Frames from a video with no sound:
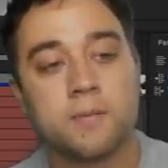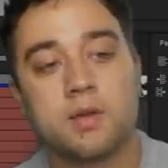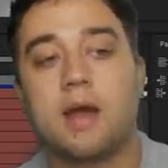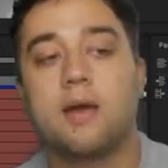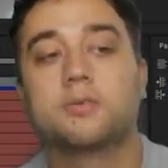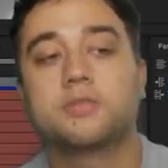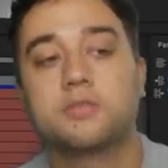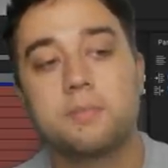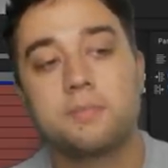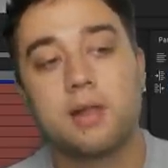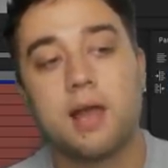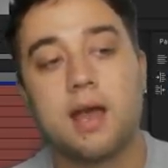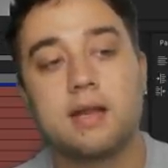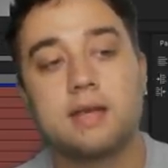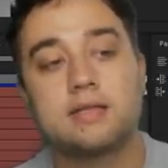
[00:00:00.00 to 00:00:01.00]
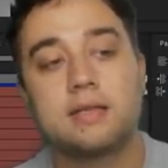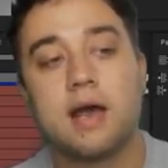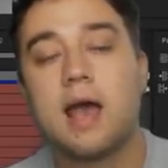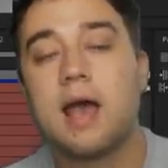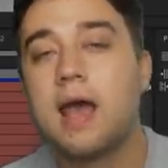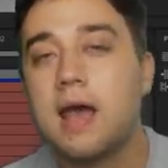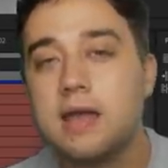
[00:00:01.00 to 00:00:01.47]
I also applied a
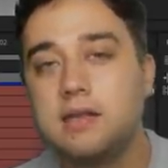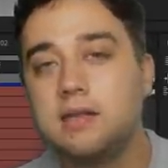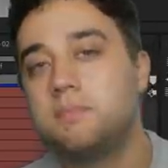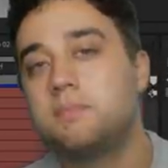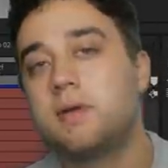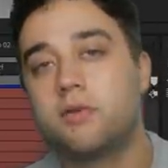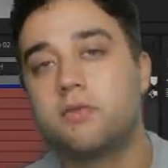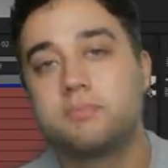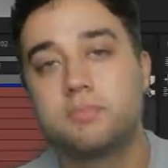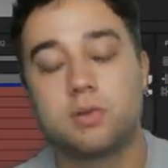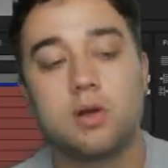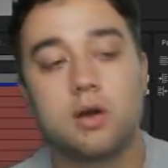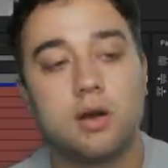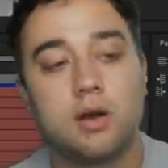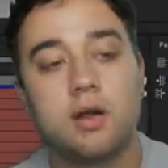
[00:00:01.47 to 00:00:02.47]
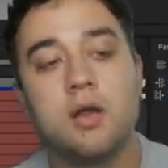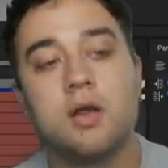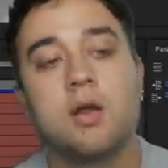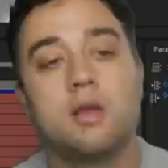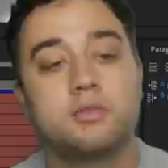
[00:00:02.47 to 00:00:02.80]
tiny bit of blur